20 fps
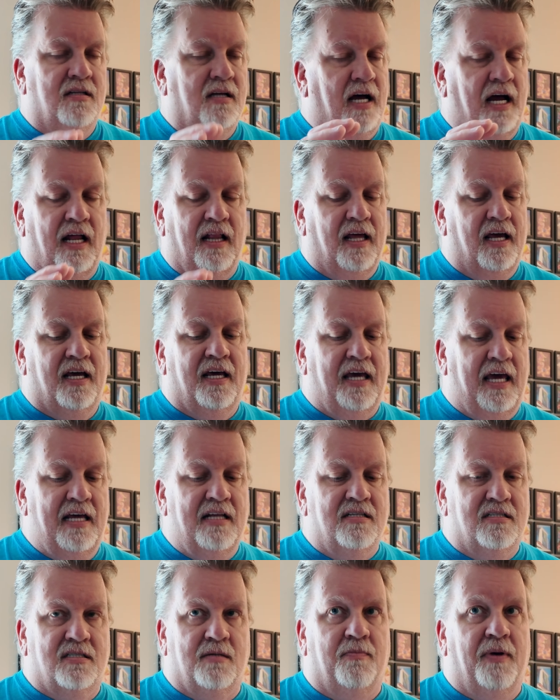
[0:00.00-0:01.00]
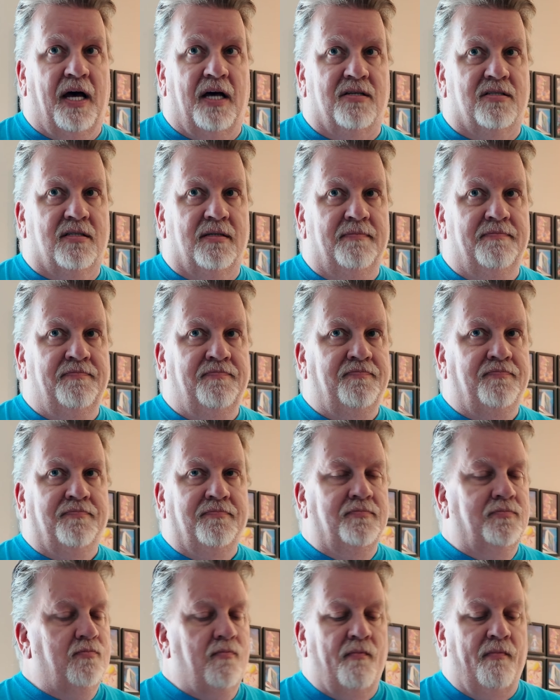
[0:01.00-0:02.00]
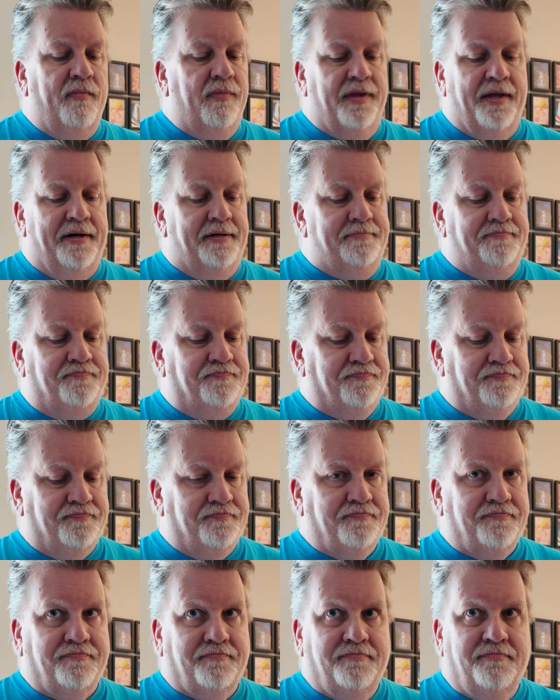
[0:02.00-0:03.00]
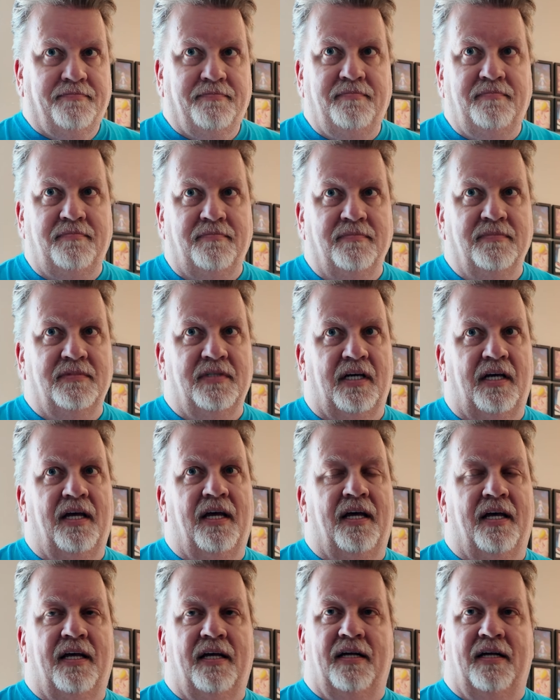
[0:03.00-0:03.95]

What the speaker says: I like Cane's the best. Yeah, I mean, I love their sauces too,